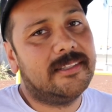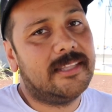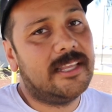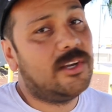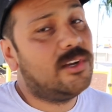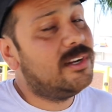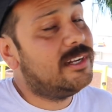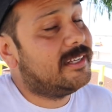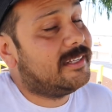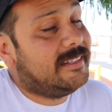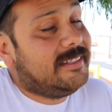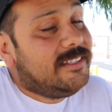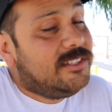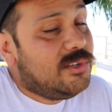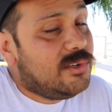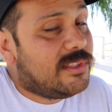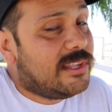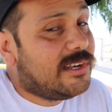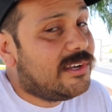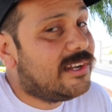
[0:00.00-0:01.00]
They could
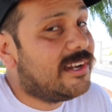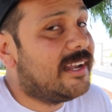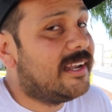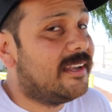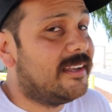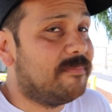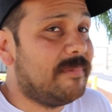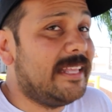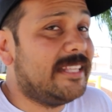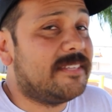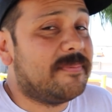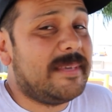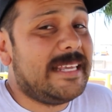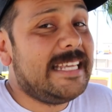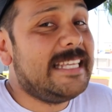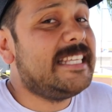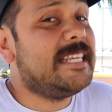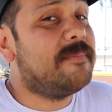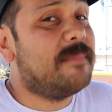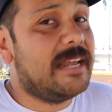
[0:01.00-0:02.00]
have, dude. They could have made some
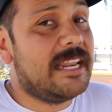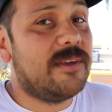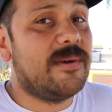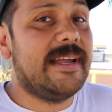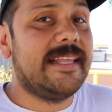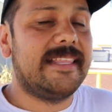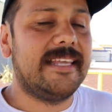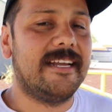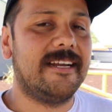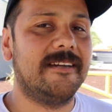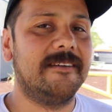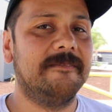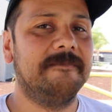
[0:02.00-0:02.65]
easy money right there.